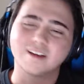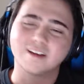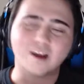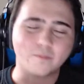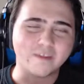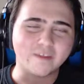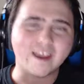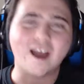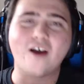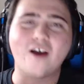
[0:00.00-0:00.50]

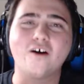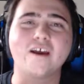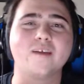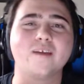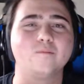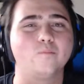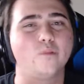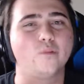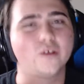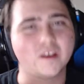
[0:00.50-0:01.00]
out
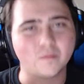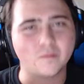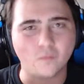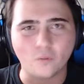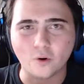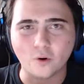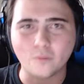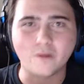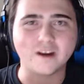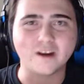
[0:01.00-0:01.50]
and putting
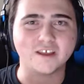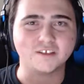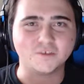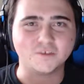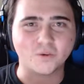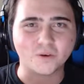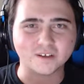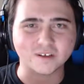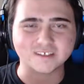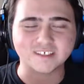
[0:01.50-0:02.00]
more money
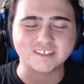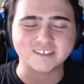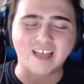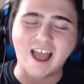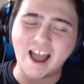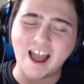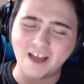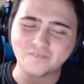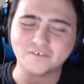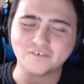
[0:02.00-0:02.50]
towards this
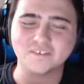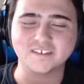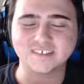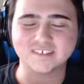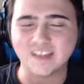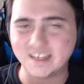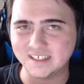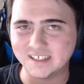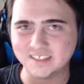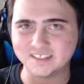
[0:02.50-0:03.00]
after this
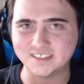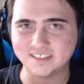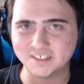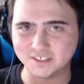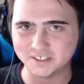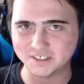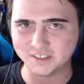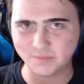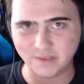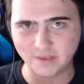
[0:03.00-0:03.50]
kind of
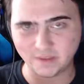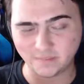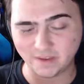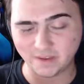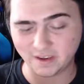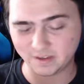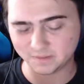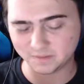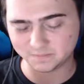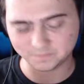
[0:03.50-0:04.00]
decision is being
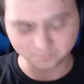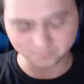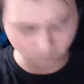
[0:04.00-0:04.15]
made,